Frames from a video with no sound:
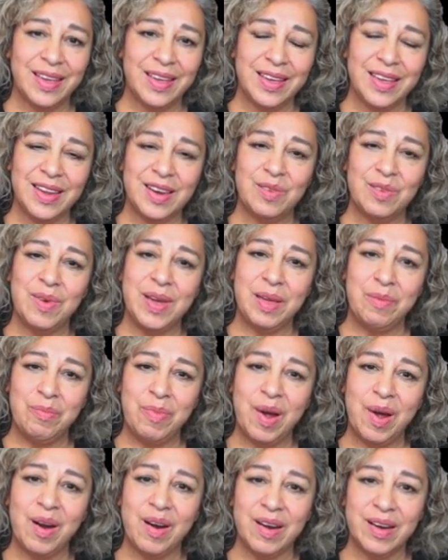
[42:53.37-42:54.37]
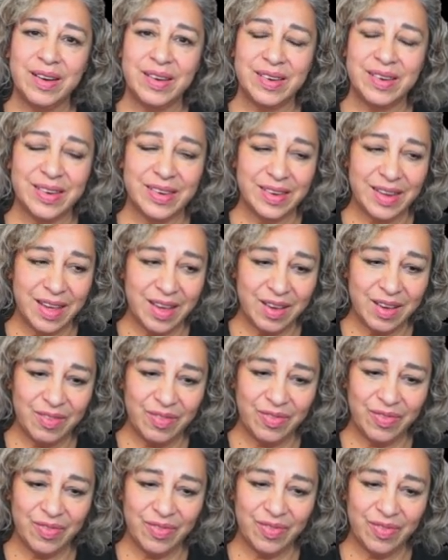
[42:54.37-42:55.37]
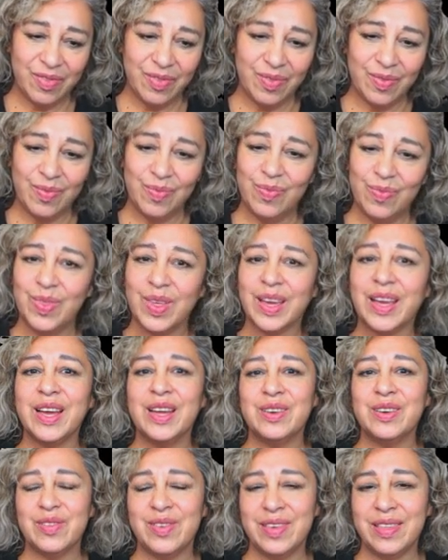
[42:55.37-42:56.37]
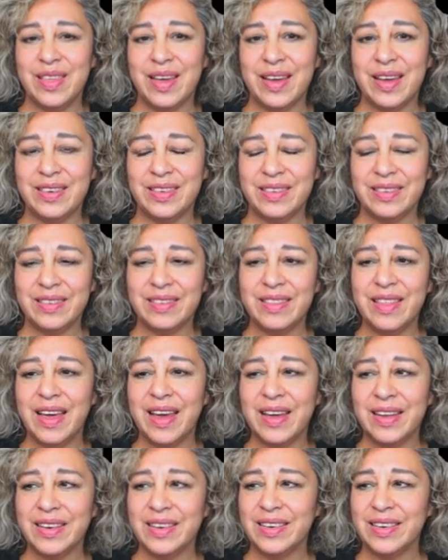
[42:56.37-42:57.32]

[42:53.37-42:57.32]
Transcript: in a way part of the country that